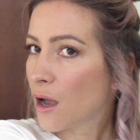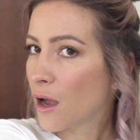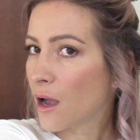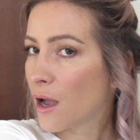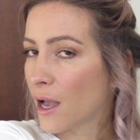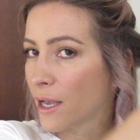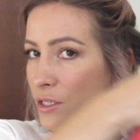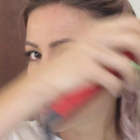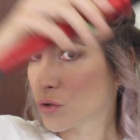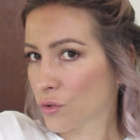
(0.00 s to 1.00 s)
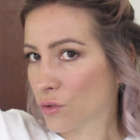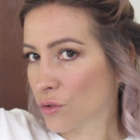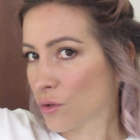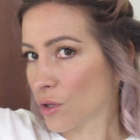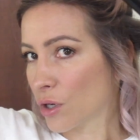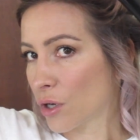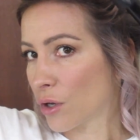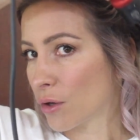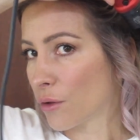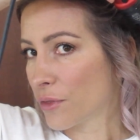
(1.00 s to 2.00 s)
I do the
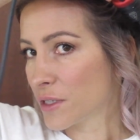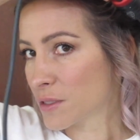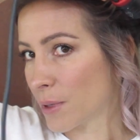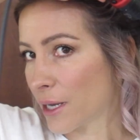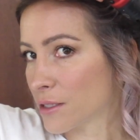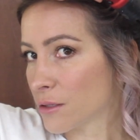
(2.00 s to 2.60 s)
curl this way.